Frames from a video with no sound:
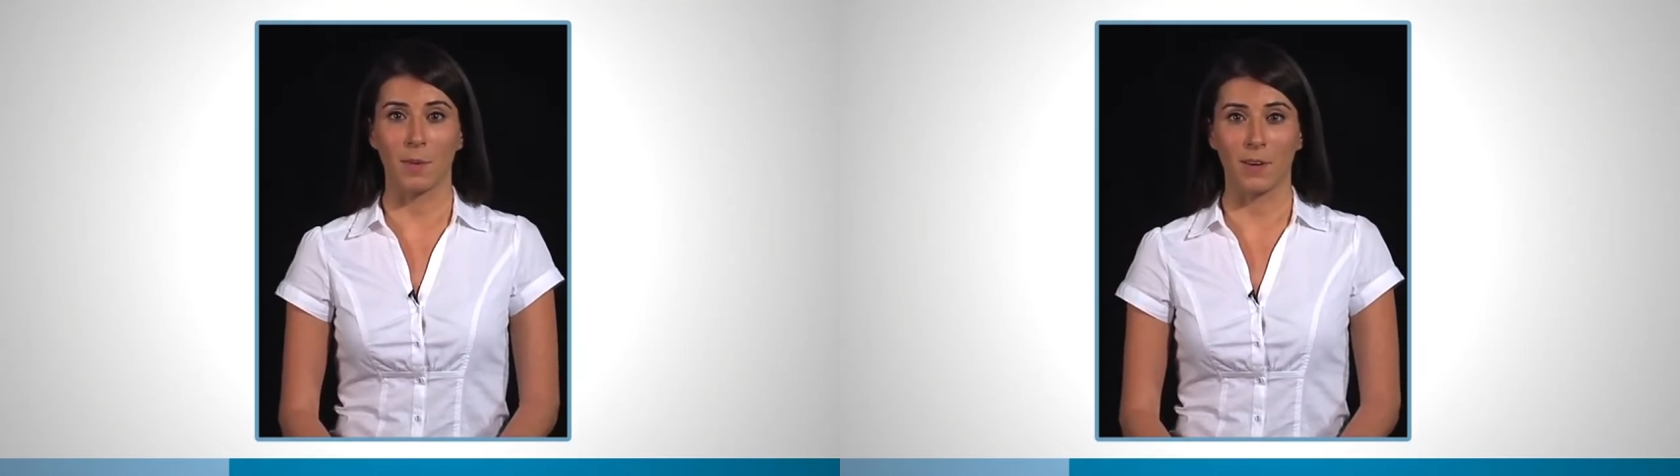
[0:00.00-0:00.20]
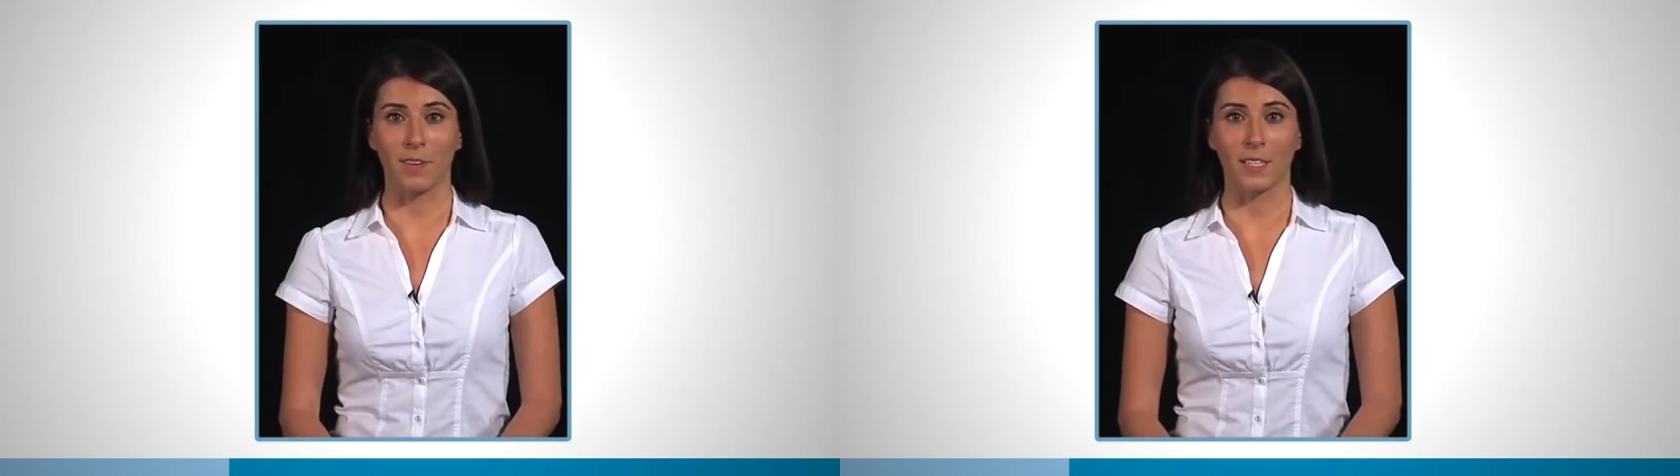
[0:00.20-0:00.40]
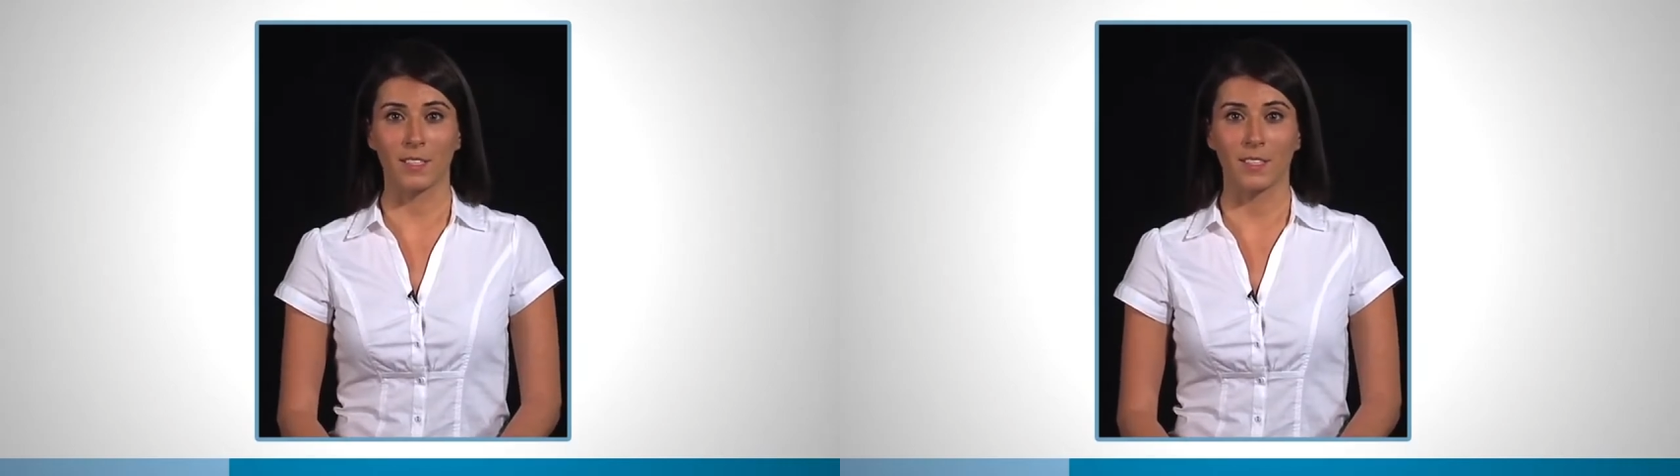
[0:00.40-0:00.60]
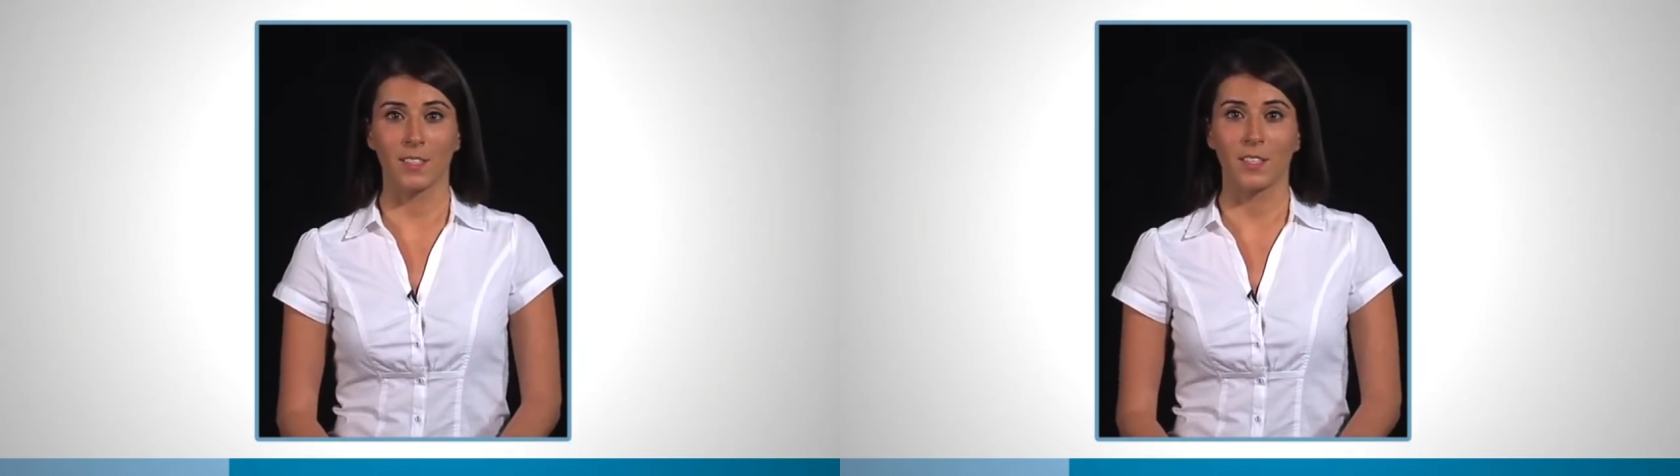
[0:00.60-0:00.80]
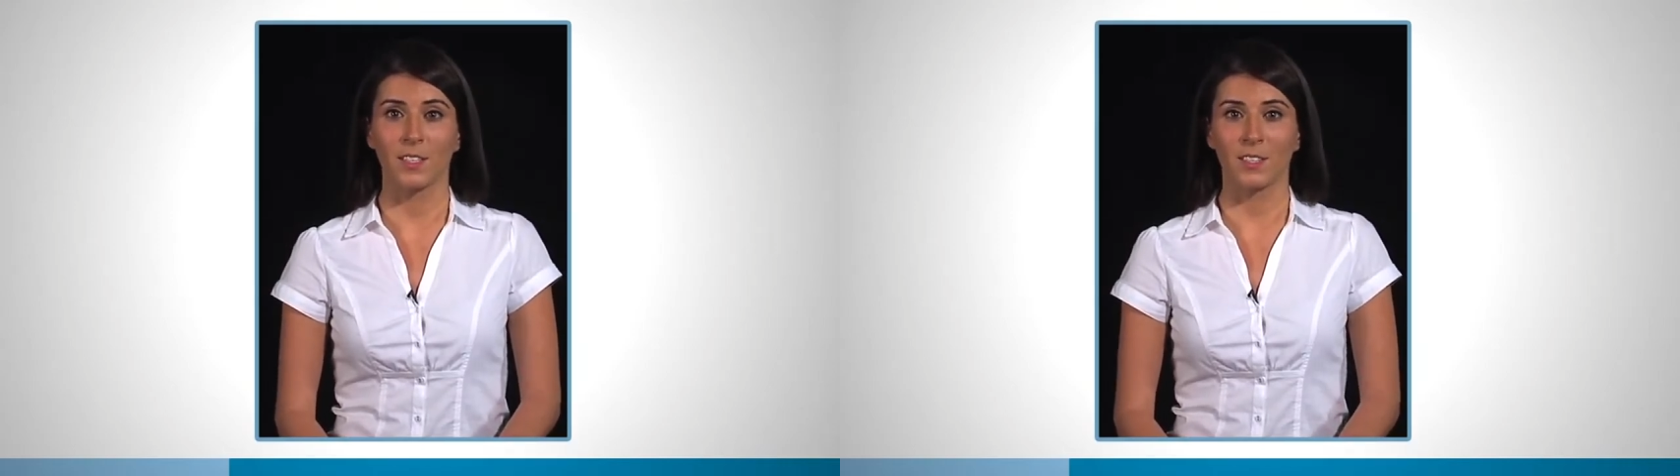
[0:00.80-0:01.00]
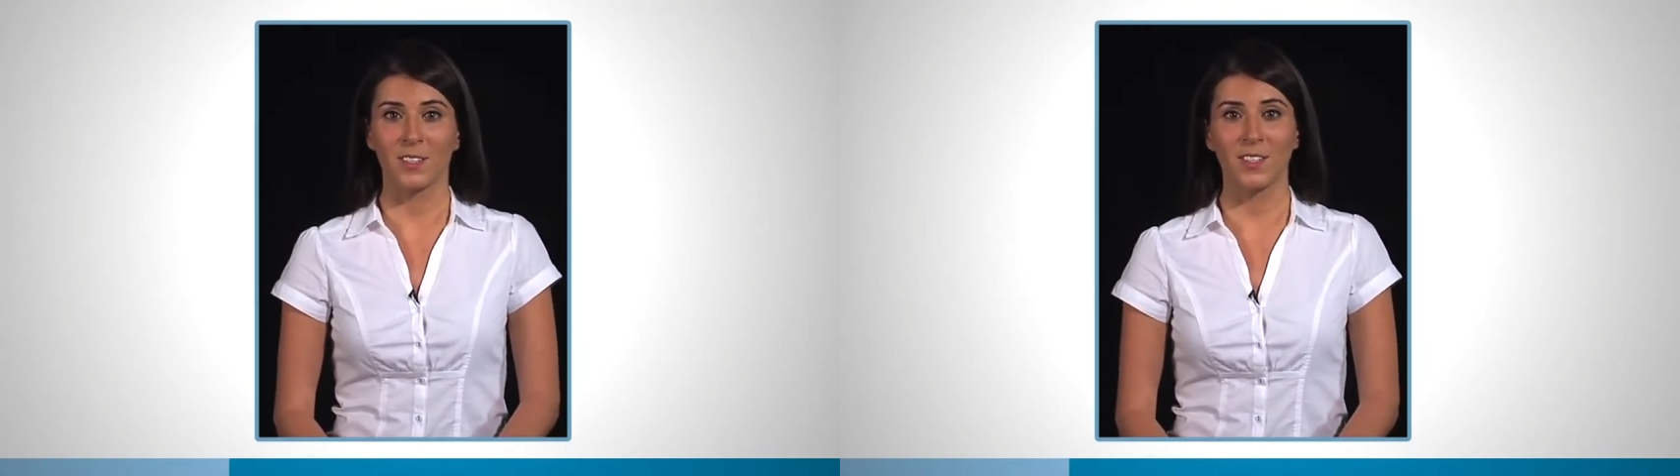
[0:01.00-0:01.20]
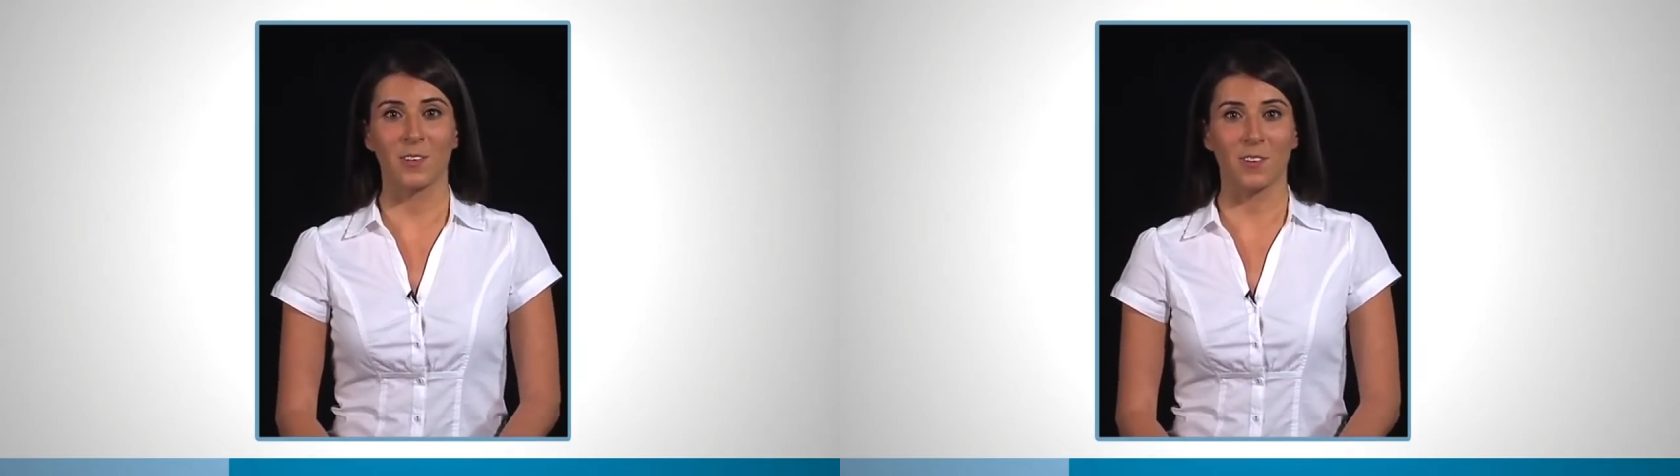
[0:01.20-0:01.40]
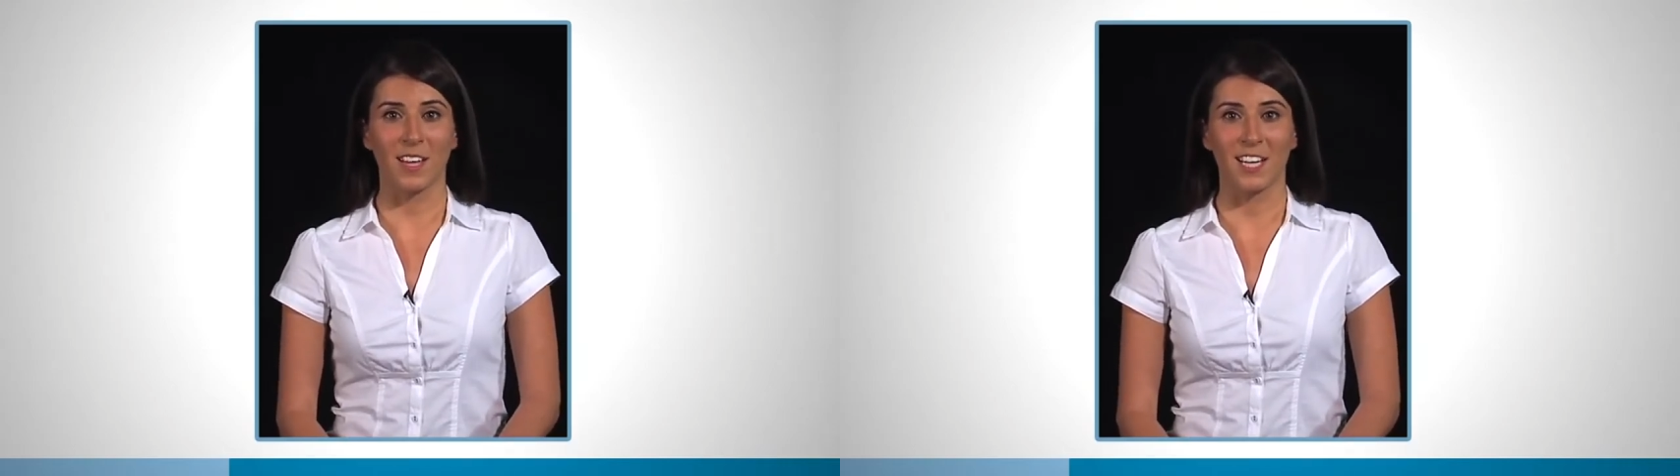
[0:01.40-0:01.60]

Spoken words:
perfect. Good oral